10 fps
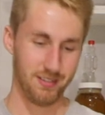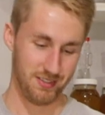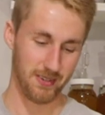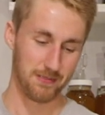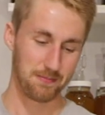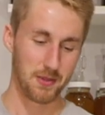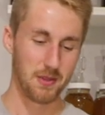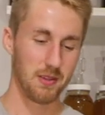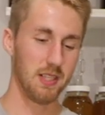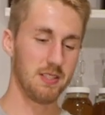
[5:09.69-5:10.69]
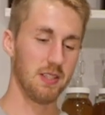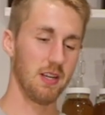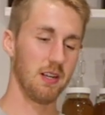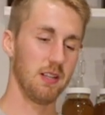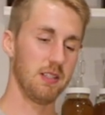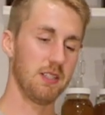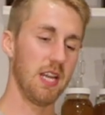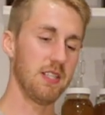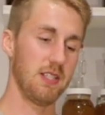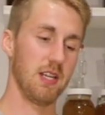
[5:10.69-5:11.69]
So let's, uh, let's
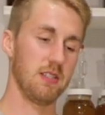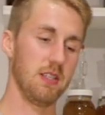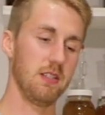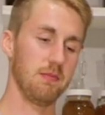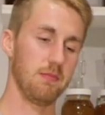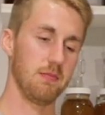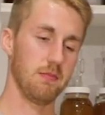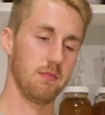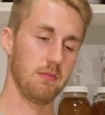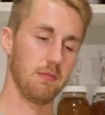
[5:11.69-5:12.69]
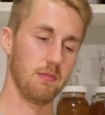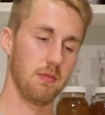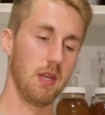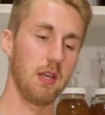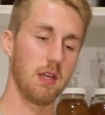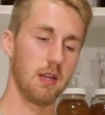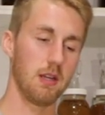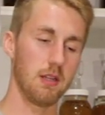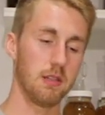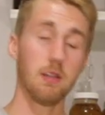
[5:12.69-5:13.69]
taste test it
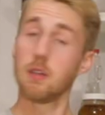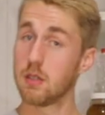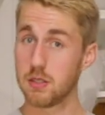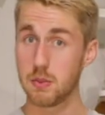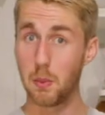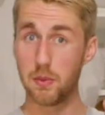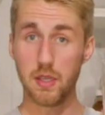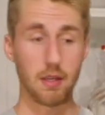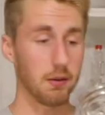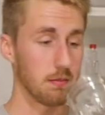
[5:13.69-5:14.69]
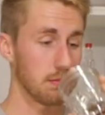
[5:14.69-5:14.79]
and see what we think.